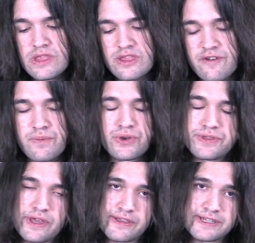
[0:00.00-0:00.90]
they've
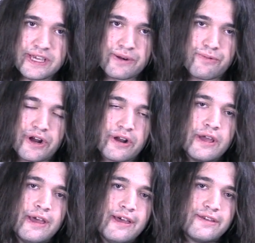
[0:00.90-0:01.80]
both done this thing
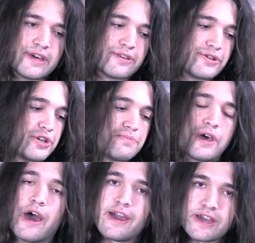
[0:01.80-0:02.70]
where they either ship
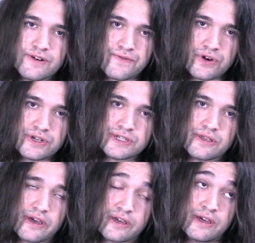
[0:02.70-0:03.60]
the high end first,
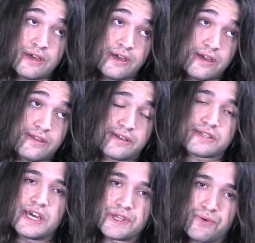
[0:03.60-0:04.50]
like in
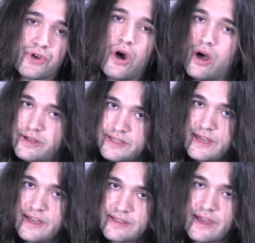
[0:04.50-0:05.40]
this case, we'll call it
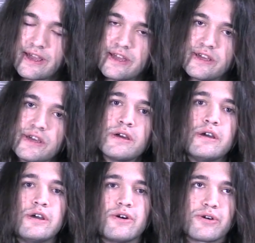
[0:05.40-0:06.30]
a ten eighty
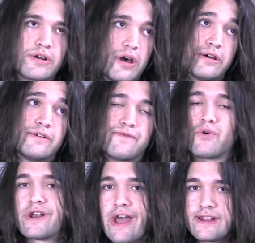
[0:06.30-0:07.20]
or call it a
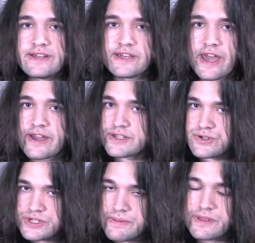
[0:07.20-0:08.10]
four ninety
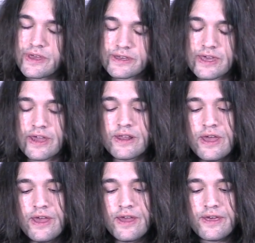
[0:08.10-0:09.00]
X or something like that.
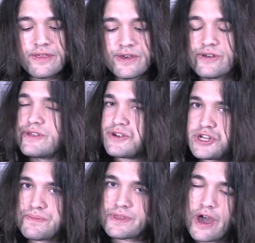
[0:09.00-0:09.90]
They'll either
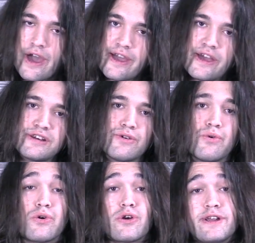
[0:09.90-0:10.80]
ship the high end,
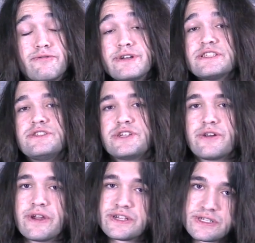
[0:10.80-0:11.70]
or in recent
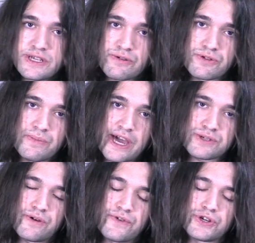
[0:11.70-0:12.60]
generations, like with
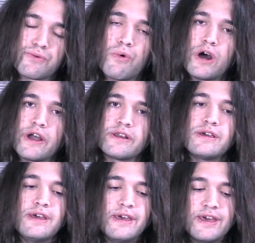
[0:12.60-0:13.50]
Maxwell version
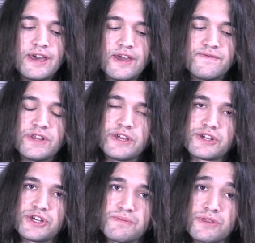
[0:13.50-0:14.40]
one,
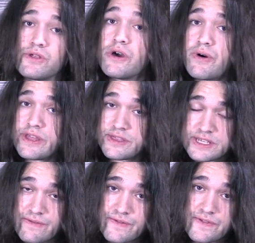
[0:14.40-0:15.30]
NVIDIA shipped the low end, the
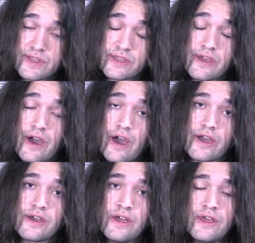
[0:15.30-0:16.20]
seven fifty T
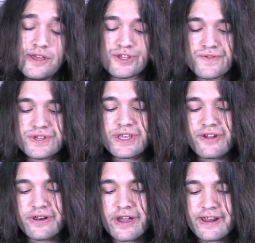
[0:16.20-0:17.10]
I. So if you
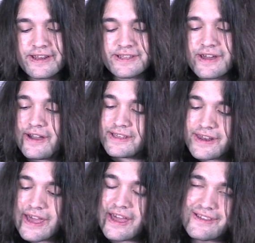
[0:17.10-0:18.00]
sell your nine eighty T I
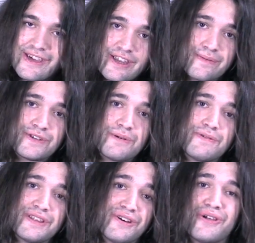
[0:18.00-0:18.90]
today and they end up
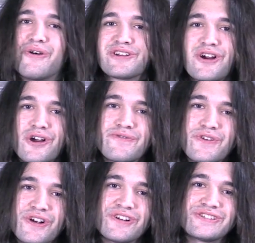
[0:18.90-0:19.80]
shipping a low end card
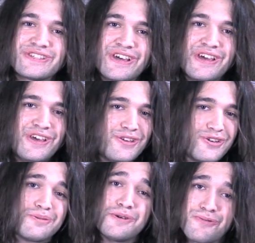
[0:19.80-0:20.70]
first,
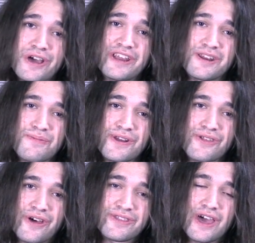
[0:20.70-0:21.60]
you could be waiting a
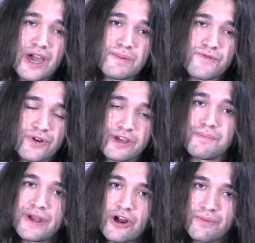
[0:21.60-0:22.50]
pretty long time for a
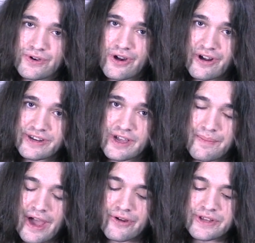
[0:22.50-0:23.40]
comparable card to
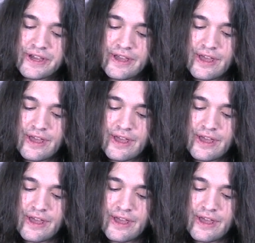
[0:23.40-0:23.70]
come out.